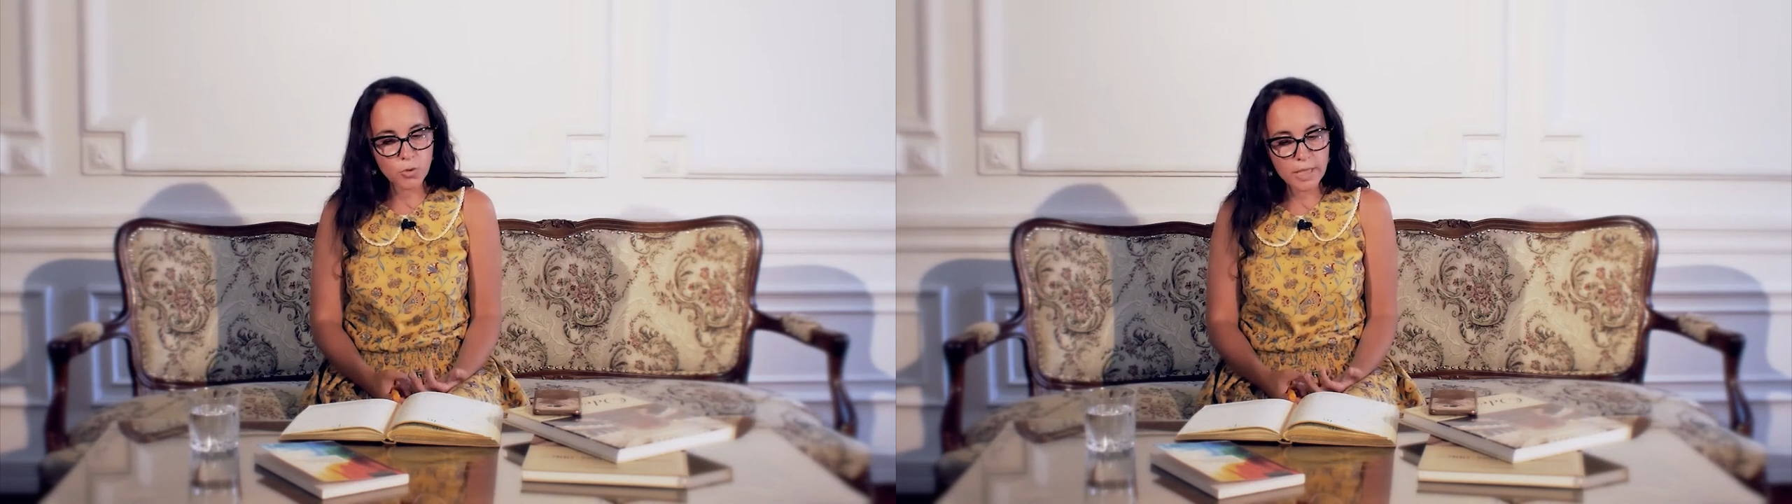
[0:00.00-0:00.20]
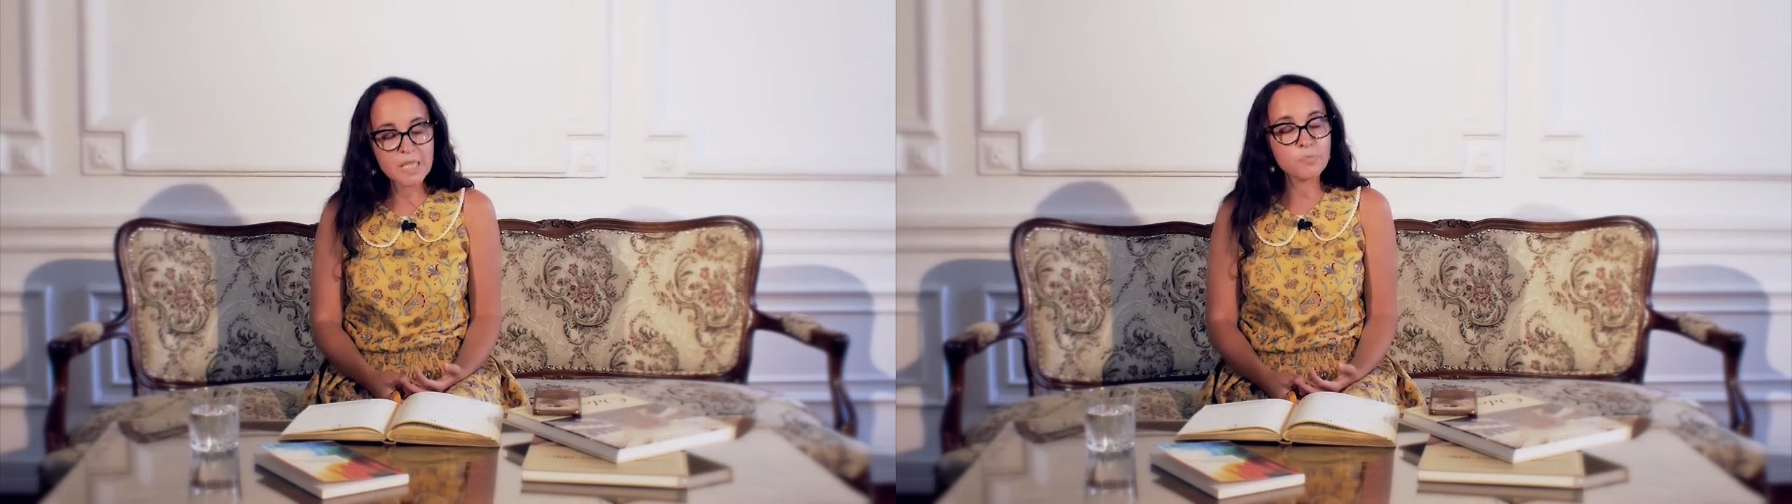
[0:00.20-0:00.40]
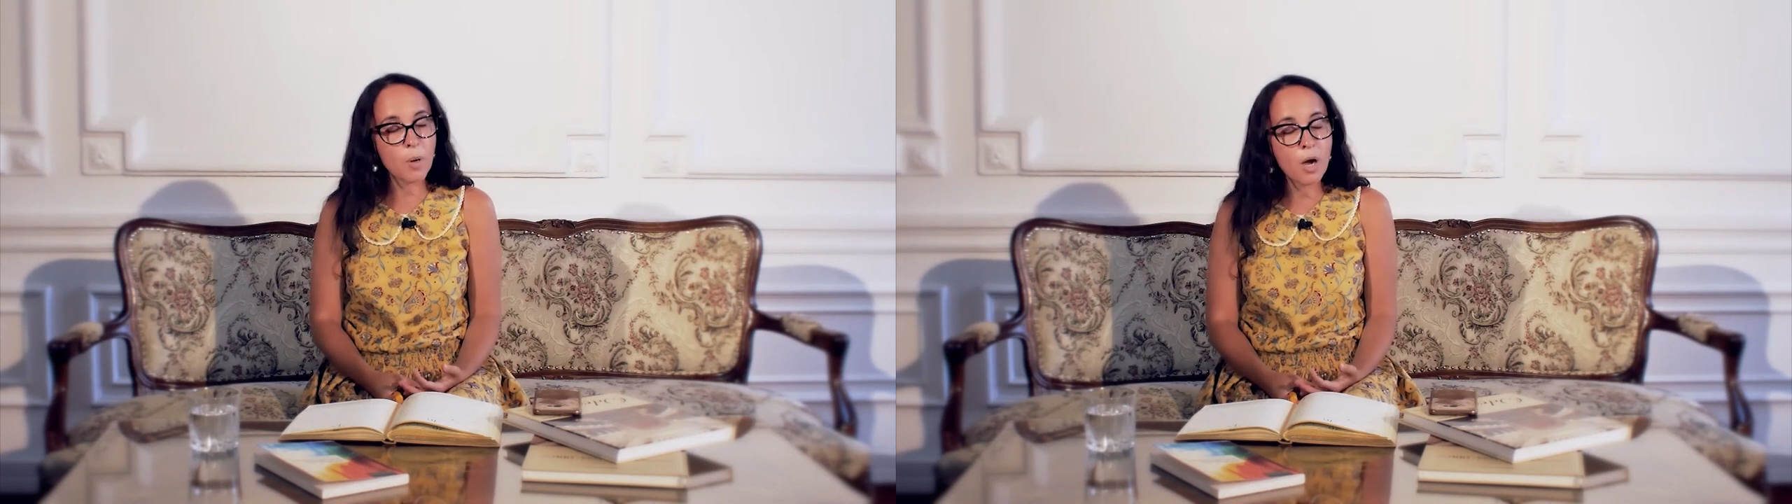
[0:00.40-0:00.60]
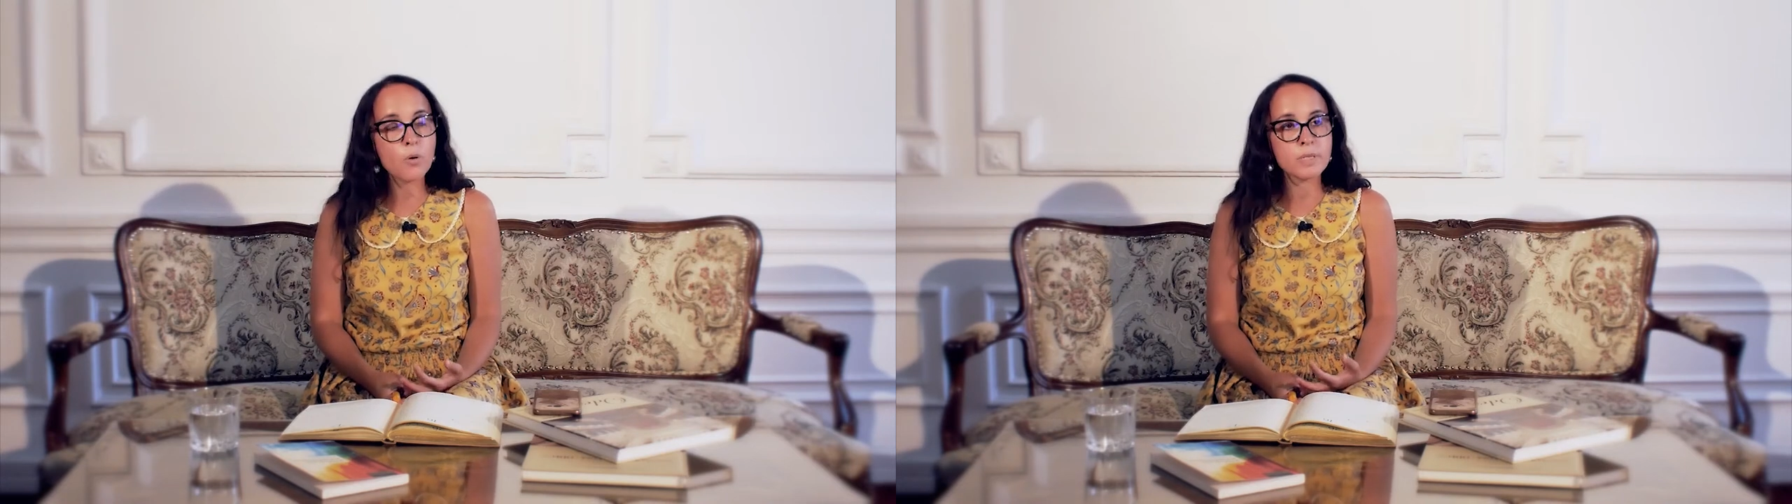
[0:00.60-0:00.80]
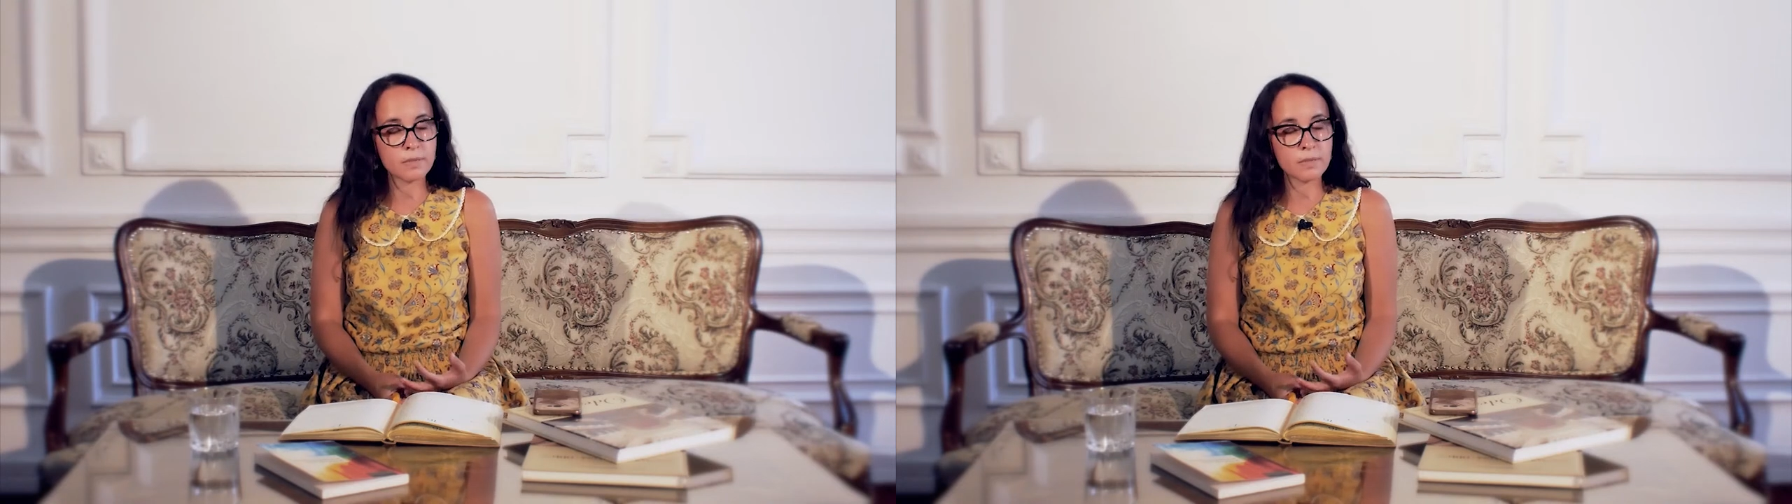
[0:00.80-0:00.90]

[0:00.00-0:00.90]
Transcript: to expose